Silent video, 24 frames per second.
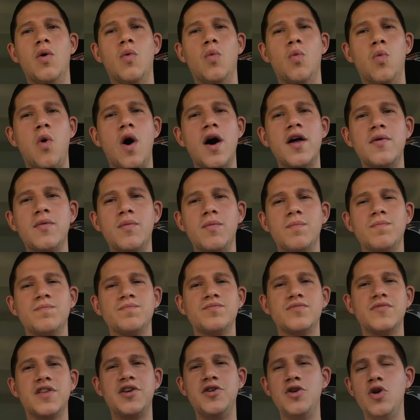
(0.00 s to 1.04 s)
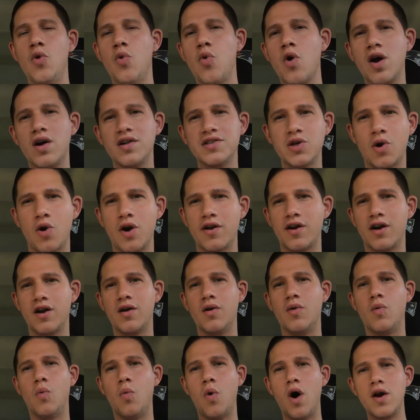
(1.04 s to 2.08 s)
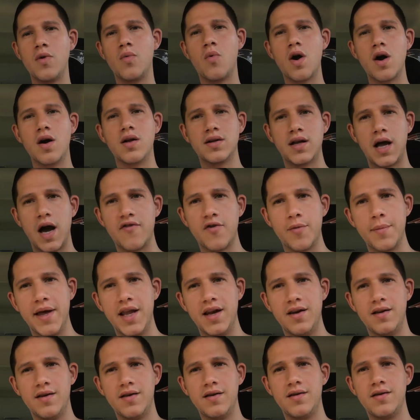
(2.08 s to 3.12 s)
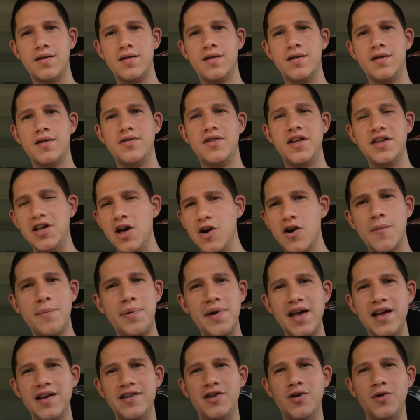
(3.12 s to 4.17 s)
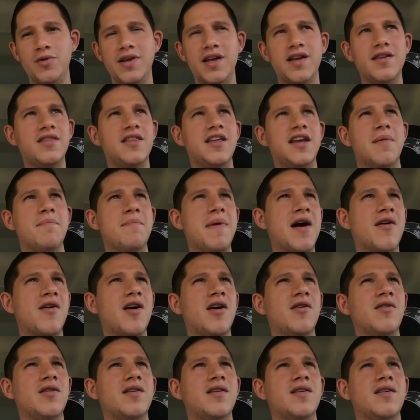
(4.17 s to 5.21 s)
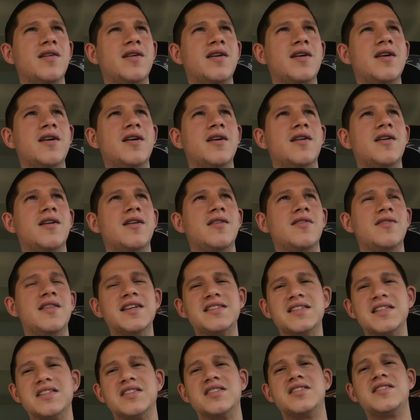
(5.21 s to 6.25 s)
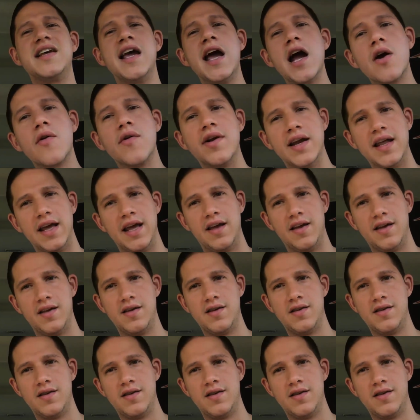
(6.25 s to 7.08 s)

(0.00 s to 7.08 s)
The New World Order, one world government, the European Union, the Amero, this is tyranny.